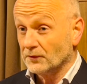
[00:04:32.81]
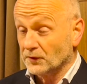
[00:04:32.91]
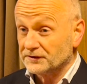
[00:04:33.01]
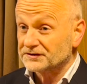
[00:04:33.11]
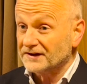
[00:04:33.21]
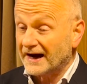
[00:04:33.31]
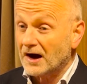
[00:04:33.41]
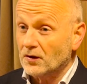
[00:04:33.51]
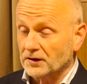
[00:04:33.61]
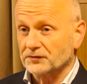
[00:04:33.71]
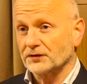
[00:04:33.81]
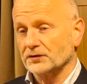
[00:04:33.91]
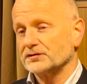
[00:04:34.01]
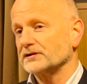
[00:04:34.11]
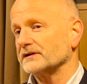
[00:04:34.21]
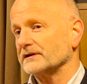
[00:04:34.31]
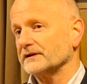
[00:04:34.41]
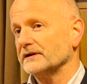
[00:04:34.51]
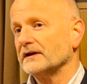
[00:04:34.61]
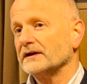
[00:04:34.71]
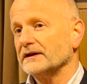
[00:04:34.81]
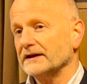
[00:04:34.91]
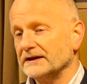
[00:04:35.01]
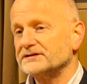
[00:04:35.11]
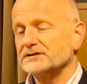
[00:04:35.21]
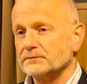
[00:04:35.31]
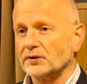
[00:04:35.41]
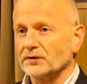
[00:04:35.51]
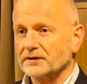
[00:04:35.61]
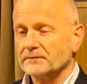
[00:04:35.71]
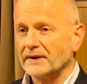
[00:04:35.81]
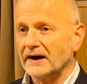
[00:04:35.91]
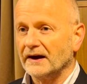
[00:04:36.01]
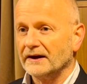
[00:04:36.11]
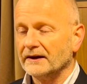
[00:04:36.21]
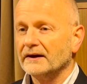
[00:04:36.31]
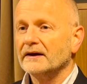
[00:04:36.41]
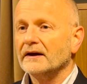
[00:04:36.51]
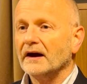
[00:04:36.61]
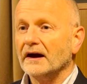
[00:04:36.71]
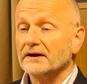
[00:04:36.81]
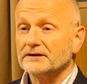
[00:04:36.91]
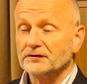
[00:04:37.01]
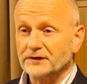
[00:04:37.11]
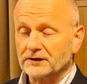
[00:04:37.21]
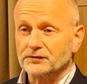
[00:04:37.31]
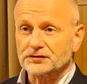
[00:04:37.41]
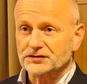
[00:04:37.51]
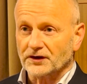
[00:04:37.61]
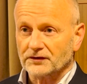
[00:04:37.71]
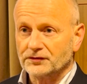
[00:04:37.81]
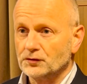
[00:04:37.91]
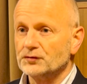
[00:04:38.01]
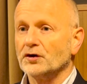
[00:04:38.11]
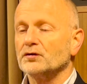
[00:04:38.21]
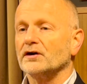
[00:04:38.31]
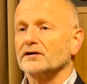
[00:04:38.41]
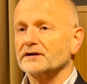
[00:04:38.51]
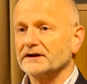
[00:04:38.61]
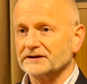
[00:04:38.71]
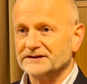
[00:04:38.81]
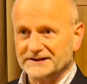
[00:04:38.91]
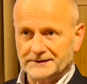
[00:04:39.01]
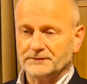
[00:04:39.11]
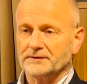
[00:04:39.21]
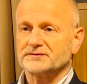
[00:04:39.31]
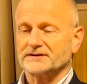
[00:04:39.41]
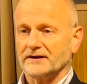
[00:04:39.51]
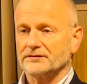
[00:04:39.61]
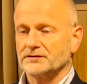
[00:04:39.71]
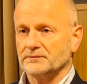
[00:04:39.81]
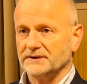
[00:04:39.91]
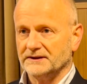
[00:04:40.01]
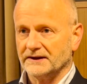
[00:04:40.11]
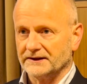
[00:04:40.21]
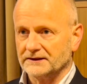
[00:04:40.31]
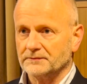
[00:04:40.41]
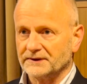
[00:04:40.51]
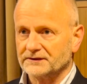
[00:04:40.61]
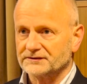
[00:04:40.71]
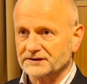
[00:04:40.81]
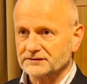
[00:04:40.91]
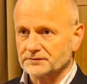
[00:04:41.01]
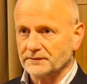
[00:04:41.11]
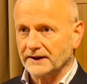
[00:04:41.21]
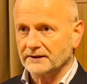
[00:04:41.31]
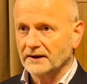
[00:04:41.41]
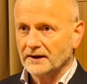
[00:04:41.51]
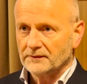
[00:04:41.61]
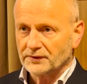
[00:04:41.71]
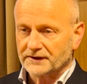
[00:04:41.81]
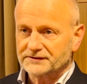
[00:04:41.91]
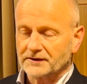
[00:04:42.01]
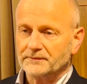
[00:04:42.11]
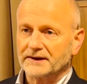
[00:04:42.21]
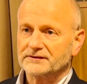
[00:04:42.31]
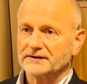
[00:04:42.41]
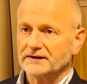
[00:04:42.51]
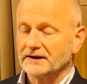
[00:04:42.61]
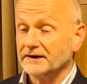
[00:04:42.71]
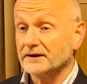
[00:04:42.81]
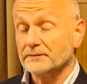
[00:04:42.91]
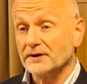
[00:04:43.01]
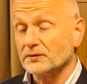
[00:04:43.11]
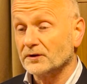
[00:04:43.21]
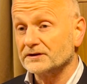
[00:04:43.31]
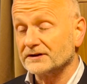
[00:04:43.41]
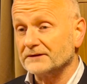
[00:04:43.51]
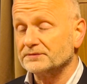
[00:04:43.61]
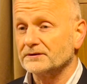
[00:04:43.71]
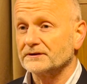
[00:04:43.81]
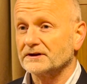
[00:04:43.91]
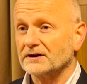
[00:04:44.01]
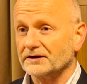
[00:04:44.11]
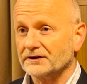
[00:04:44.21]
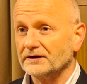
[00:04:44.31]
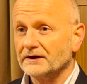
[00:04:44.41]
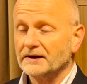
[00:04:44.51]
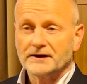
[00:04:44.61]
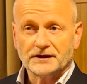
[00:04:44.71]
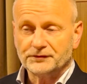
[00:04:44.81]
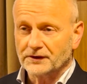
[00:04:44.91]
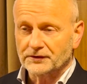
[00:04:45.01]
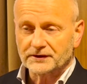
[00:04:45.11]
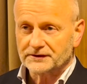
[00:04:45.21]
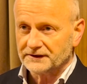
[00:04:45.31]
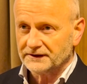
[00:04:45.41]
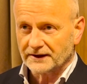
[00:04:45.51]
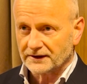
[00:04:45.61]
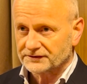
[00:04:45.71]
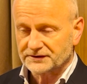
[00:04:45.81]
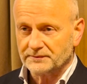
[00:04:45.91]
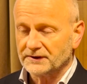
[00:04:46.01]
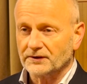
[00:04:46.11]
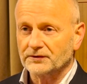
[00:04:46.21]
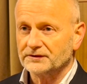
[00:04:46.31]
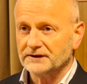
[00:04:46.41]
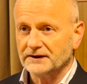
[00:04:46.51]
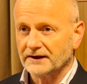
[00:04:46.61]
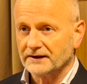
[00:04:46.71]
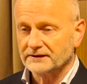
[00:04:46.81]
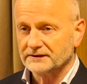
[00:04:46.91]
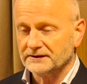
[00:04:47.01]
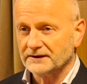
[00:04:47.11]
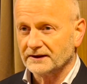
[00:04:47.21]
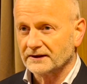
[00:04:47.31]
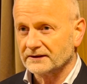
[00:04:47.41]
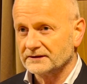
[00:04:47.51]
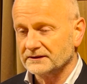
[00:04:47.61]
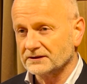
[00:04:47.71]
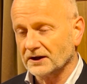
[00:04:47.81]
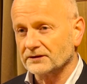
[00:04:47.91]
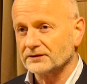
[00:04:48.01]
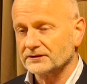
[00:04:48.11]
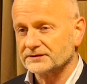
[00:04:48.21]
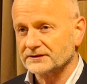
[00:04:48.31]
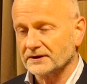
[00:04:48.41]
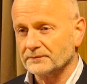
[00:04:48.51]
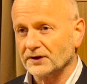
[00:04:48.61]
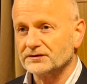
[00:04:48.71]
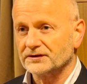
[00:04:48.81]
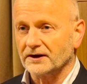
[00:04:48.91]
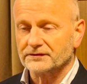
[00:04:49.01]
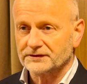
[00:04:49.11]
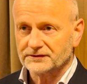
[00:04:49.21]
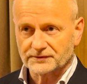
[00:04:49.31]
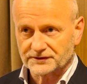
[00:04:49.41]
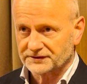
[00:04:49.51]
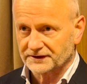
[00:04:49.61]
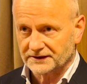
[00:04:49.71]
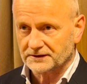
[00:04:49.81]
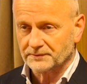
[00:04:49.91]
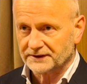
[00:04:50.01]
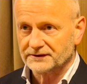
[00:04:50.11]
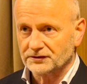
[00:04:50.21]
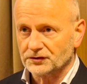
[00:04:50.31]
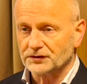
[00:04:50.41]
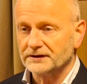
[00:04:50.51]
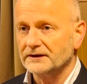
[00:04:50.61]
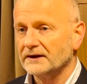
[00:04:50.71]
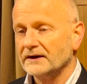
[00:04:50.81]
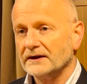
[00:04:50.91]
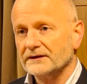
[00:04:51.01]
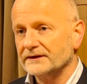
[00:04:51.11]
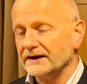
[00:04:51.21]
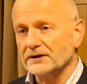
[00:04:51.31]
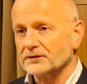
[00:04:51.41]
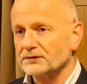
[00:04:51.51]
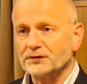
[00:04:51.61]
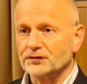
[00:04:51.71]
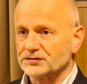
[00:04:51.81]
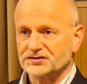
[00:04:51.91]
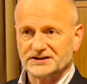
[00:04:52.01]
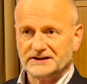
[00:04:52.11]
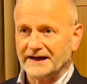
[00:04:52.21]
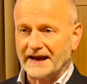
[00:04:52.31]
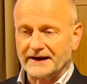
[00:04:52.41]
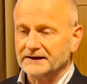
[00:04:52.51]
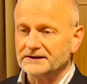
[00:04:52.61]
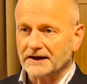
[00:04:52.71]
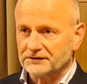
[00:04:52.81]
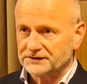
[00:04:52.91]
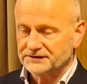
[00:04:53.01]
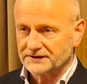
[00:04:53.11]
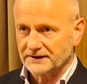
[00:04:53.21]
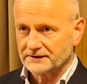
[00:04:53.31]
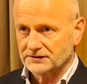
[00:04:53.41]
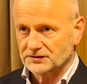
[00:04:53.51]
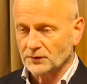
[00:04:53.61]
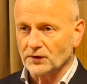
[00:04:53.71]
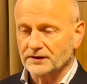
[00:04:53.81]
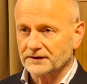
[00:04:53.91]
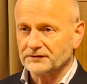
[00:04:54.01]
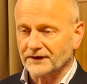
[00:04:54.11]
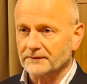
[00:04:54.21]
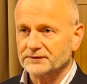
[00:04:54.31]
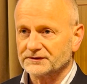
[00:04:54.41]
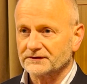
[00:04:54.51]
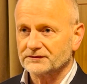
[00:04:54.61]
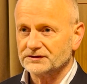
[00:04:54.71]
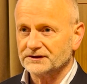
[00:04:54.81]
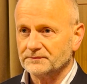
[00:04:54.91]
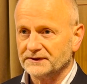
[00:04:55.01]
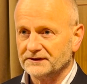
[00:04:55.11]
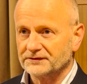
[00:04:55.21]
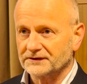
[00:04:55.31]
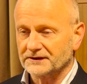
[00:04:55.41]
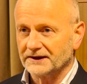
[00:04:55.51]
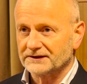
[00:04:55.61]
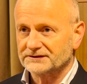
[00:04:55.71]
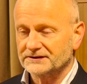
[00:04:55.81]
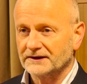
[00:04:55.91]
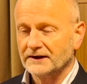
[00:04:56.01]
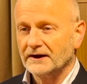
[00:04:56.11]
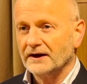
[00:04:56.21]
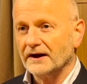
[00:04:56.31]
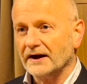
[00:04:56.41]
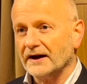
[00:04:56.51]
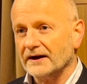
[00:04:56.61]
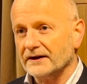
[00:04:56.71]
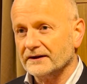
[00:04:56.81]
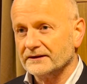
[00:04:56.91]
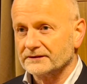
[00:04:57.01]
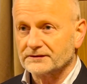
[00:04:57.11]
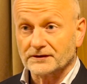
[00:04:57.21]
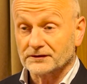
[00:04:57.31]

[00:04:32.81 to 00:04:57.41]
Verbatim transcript: which now, unfortunately, is supported by uh, the Federal Reserve, who no longer can deem themselves to be an independent central bank. But let's come back to that later. But what is absolutely clear, if you look at the uh, CBO, the uh, the uh, the Congress uh, Budget Office, which is an independent unit, they don't foresee any deficit smaller than five percent of GDP for the next. Uh,